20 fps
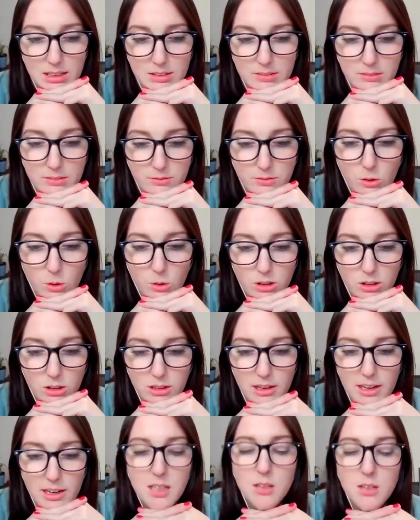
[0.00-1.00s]
for
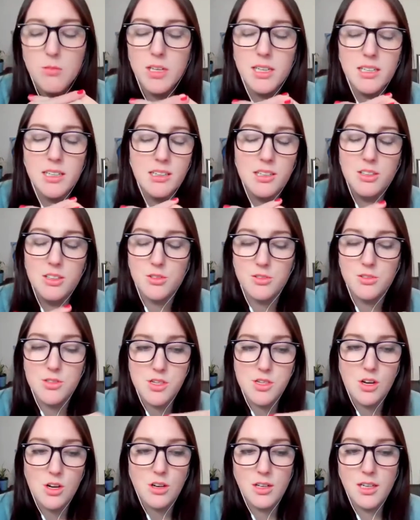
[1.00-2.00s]
anyone, you know,
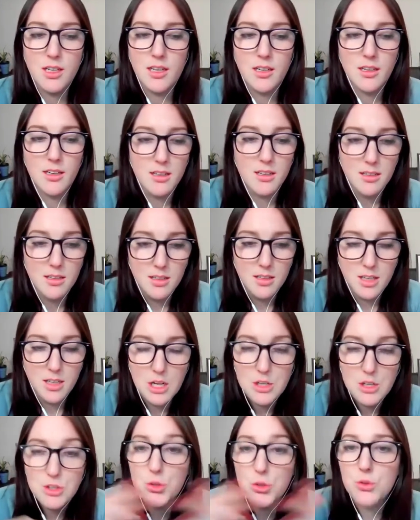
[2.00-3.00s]
starting a
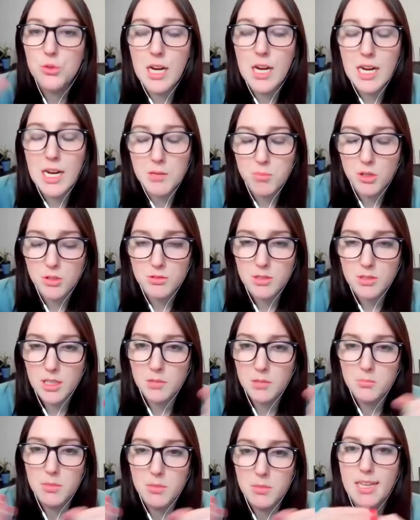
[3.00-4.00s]
new grad
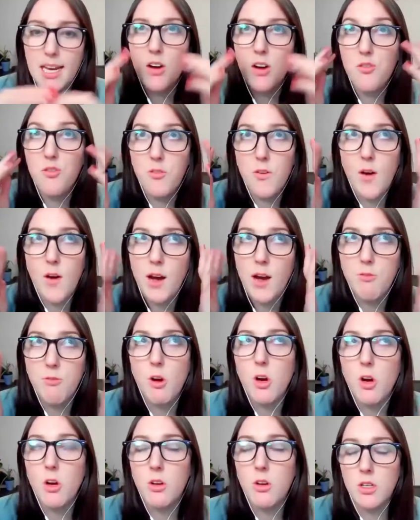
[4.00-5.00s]
program. Like how
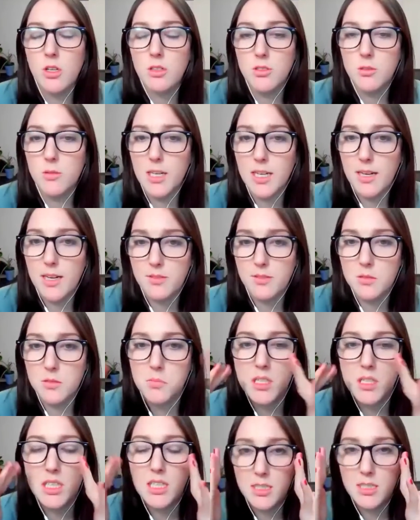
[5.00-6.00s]
far along do I have to
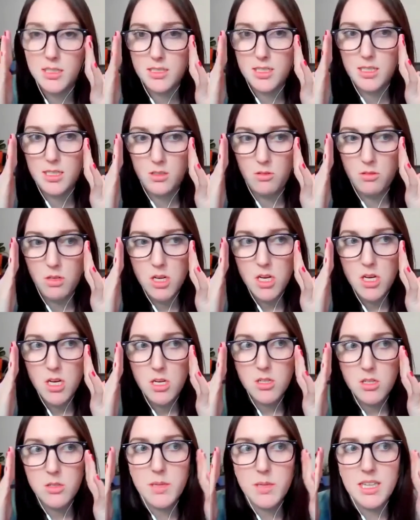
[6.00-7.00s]
be to
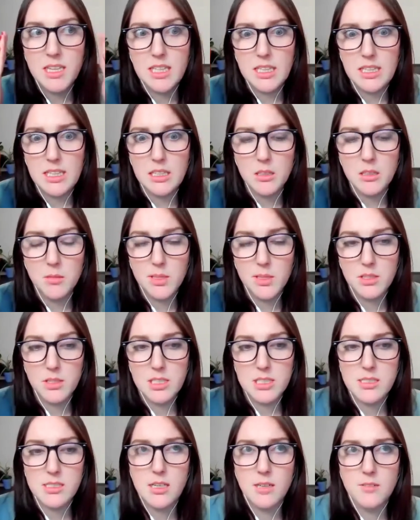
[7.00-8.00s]
be thinking about
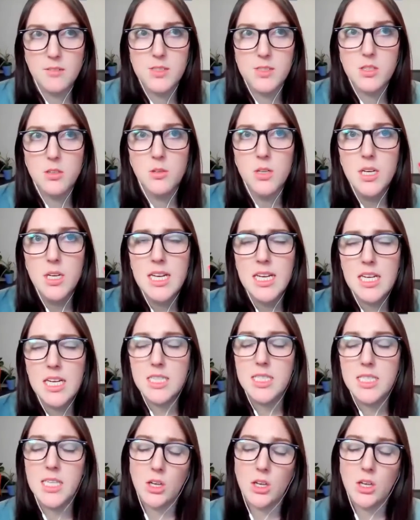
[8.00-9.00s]
this stuff? So
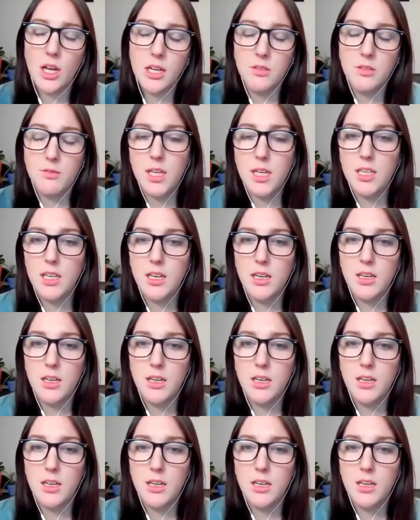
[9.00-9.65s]
is there kind of like,